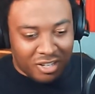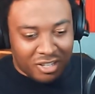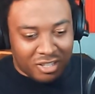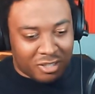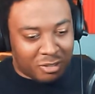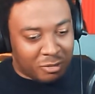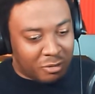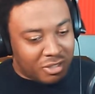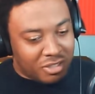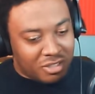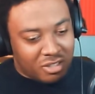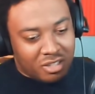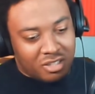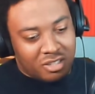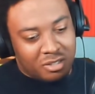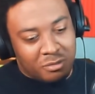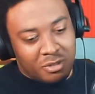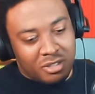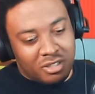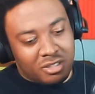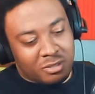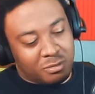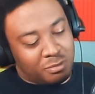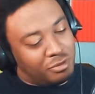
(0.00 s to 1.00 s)
Twenty six
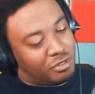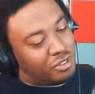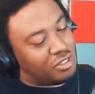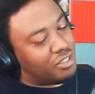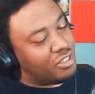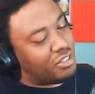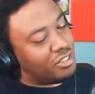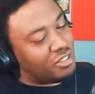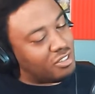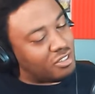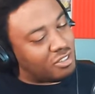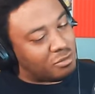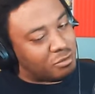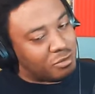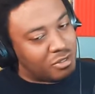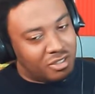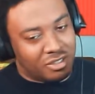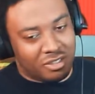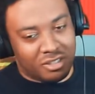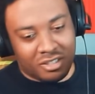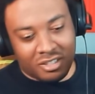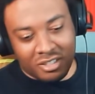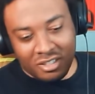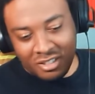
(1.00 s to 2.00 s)
minutes. Please be
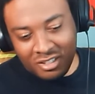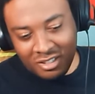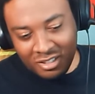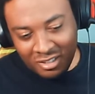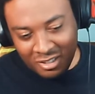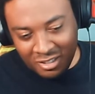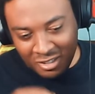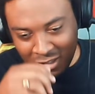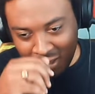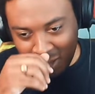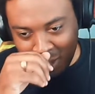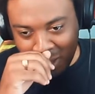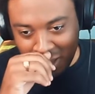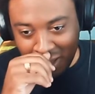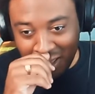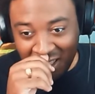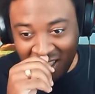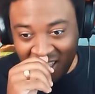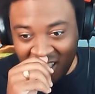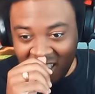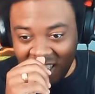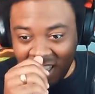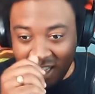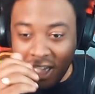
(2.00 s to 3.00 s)
good.
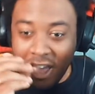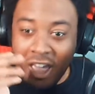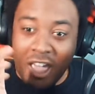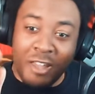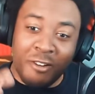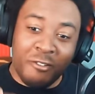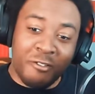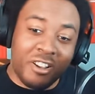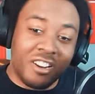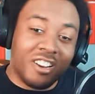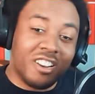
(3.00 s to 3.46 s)
And rate